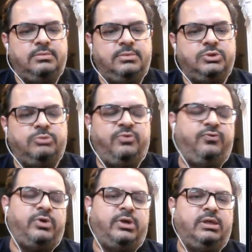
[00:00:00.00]
So
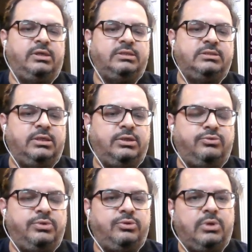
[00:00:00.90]
before running TCK, you
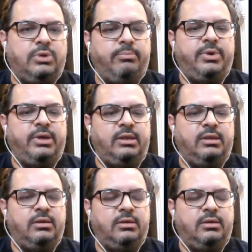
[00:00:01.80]
need to compile